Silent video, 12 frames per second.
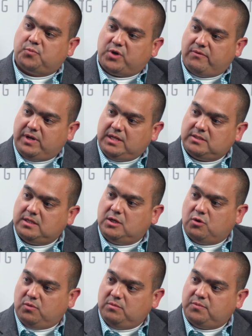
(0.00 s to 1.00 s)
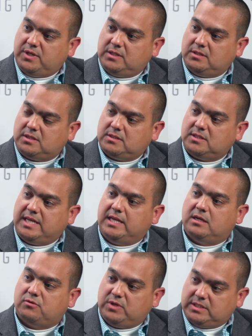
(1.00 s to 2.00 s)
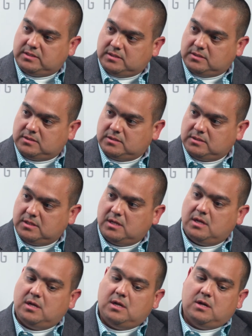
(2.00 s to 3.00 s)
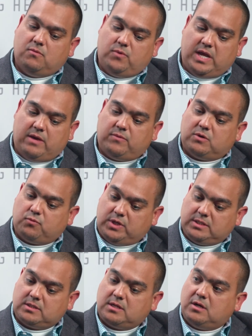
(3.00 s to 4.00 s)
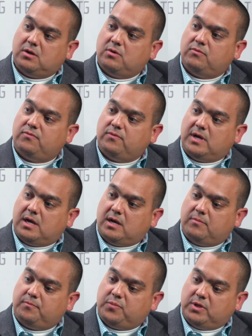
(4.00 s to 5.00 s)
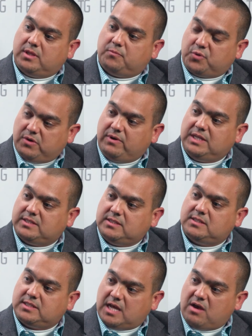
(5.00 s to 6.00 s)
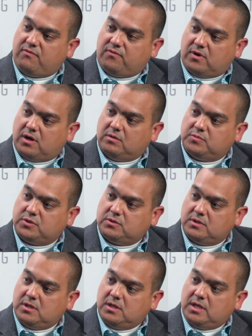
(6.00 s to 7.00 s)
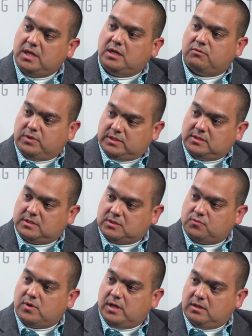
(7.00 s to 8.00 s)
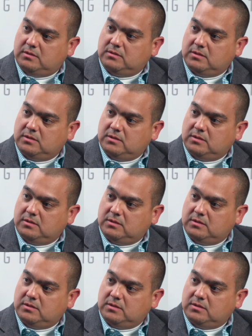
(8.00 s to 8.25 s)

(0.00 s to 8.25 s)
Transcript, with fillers: prevalence in growing pigs increases, we have a risk of the prevalence in sow farms increases as well.